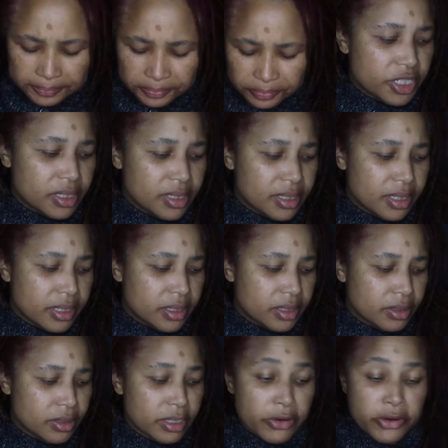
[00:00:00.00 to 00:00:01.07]
Cheese is
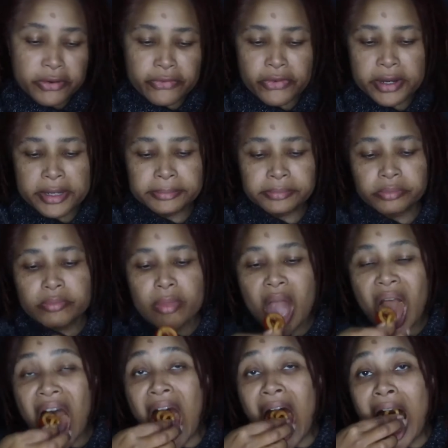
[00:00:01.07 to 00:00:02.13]
dairy-free,
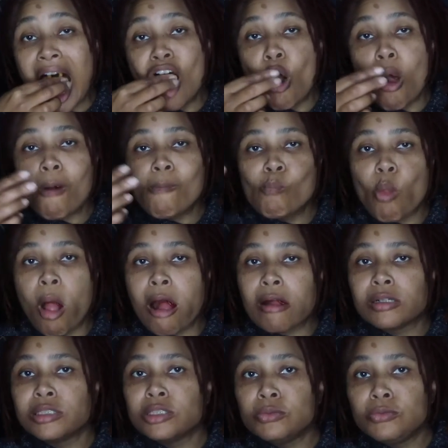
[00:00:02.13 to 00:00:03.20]

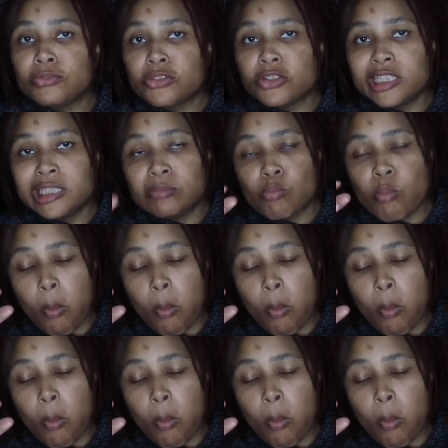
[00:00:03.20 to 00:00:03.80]
gluten-free.